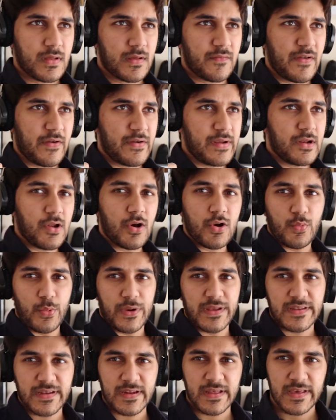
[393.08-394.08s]
very
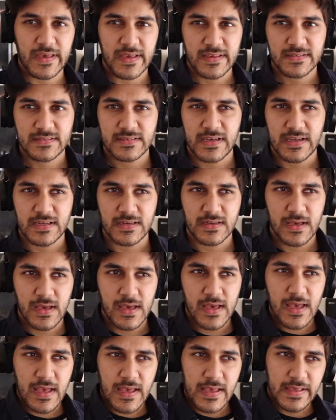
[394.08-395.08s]
long-winded, I guess, and
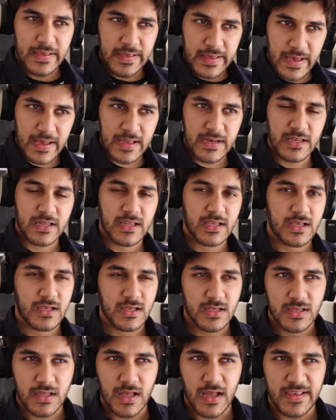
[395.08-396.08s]
can
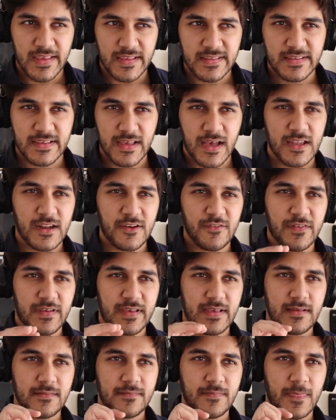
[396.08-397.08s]
get
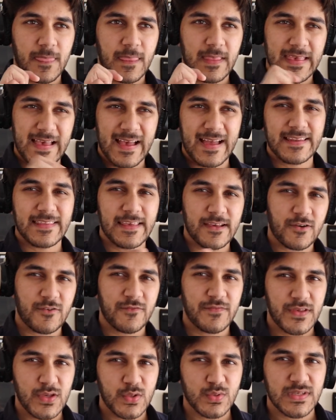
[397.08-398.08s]

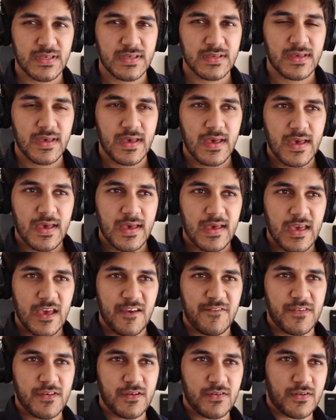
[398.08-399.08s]
confusing
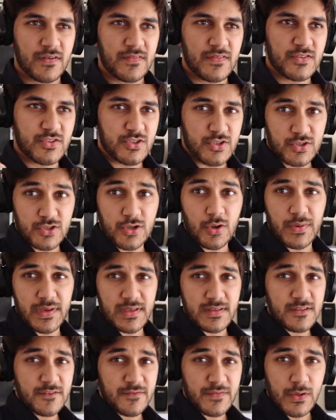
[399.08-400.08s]
if you're kind of just going
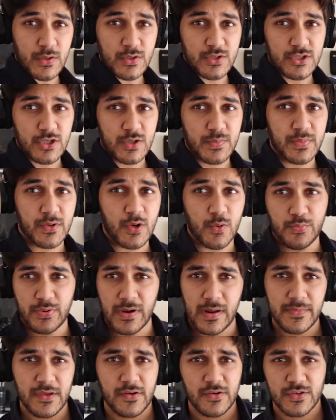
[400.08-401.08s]
into Photoshop or
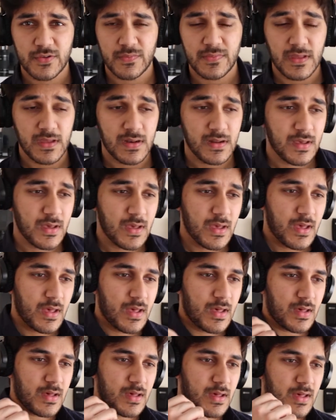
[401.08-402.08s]
Premiere or something,
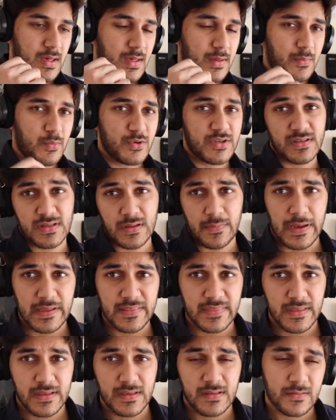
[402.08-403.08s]
which isn't a
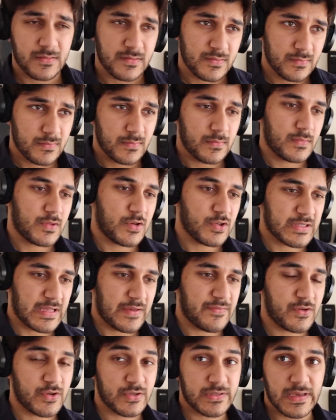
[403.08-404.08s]
bad thing. It's good to
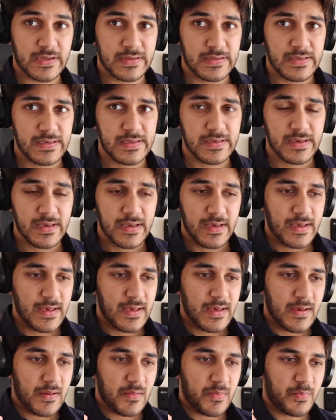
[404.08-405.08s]
have a good technique,
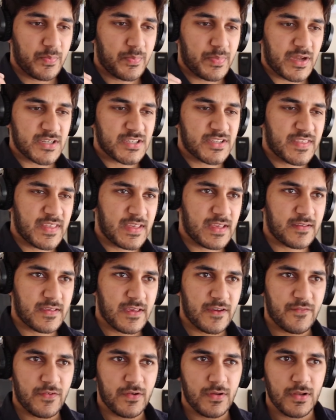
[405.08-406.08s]
but I just think,
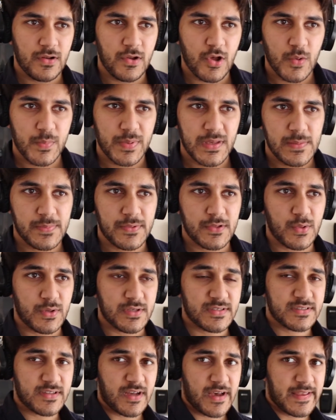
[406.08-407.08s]
yeah, for a lot of people who are
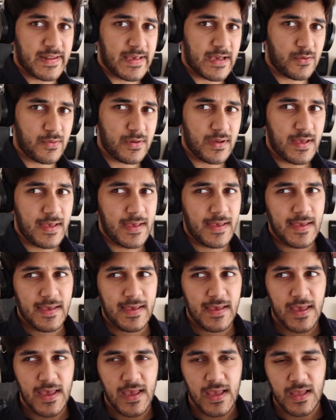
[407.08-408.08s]
starting out,
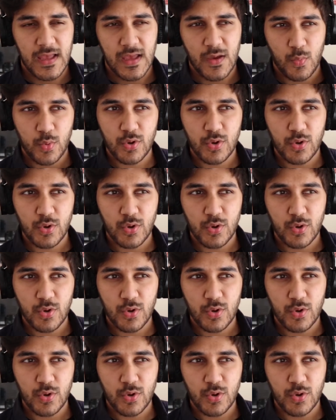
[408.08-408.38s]
it